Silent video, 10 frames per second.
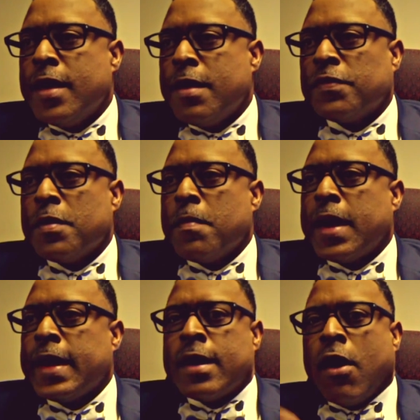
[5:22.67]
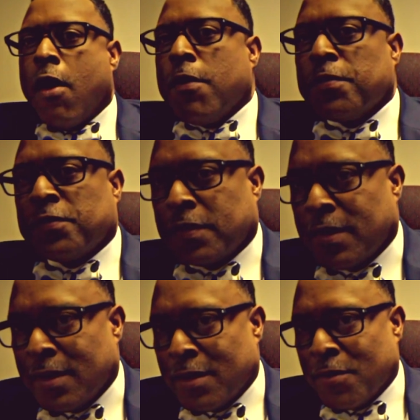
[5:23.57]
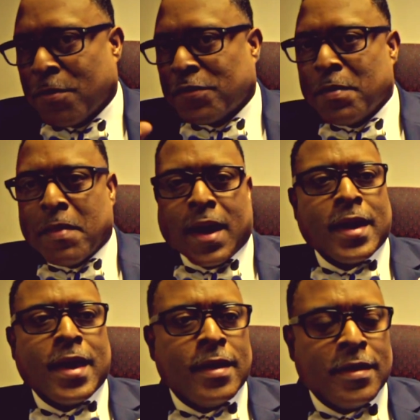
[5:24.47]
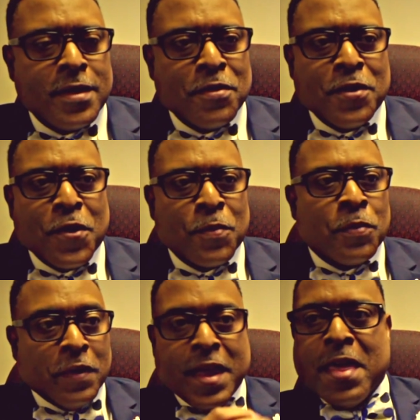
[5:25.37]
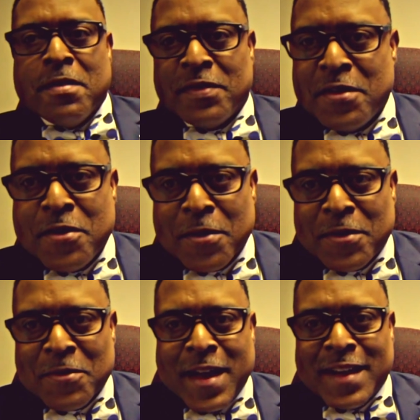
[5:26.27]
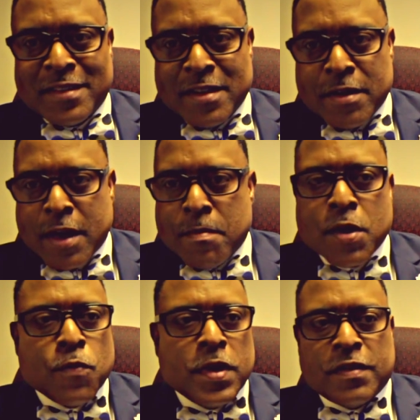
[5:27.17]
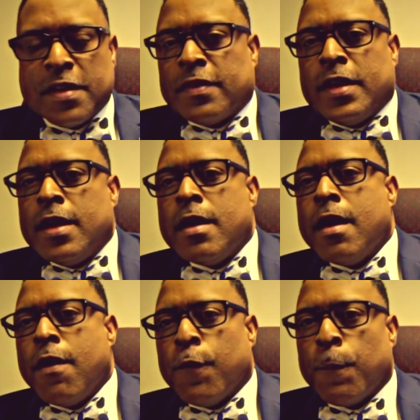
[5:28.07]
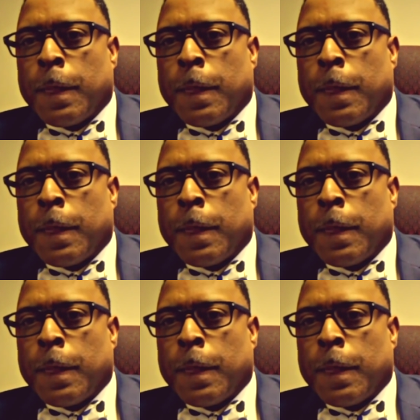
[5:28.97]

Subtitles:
if somebody coughs or somebody, you know, breathes in your direction. I mean, we just didn't know.